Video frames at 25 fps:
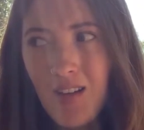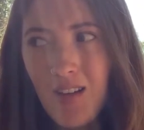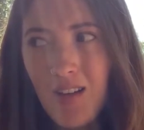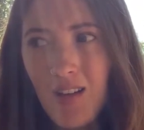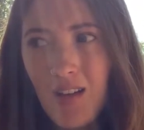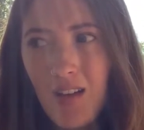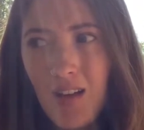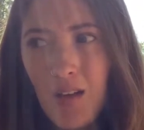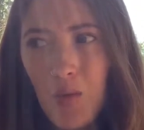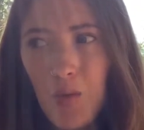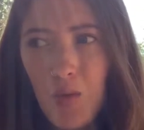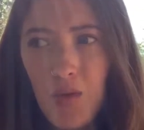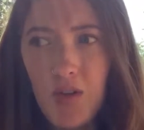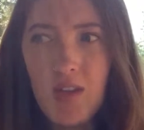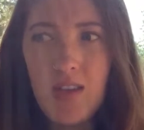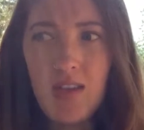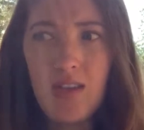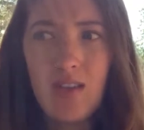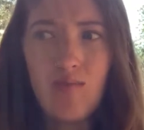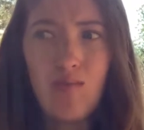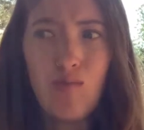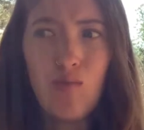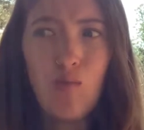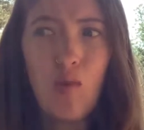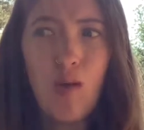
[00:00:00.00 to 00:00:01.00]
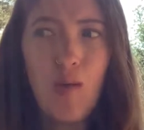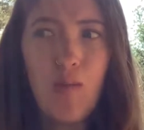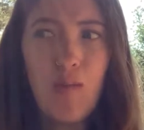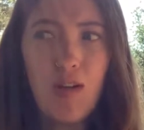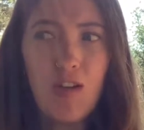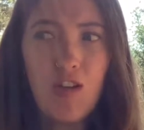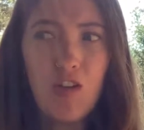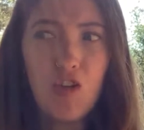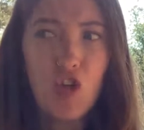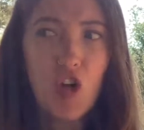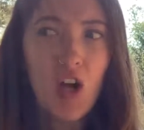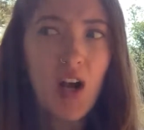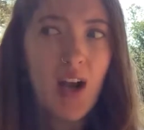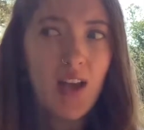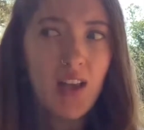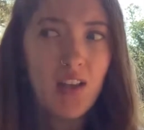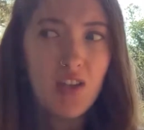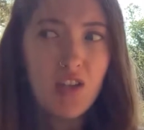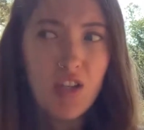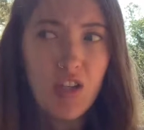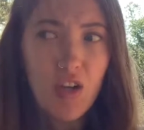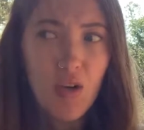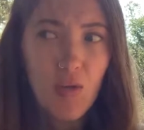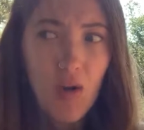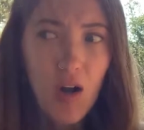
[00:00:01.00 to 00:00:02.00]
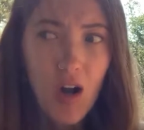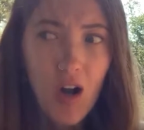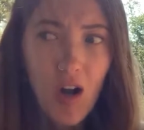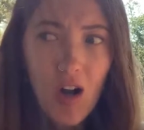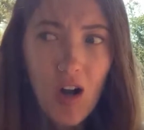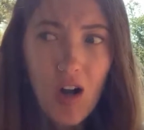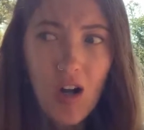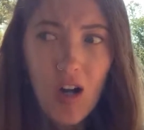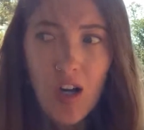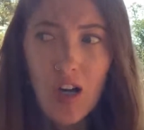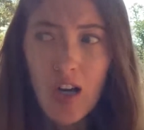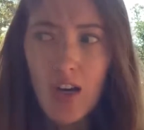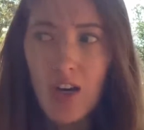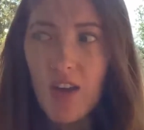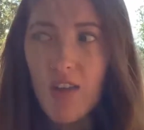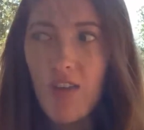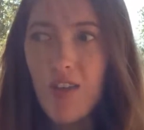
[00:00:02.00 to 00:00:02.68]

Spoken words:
it was women trying so hard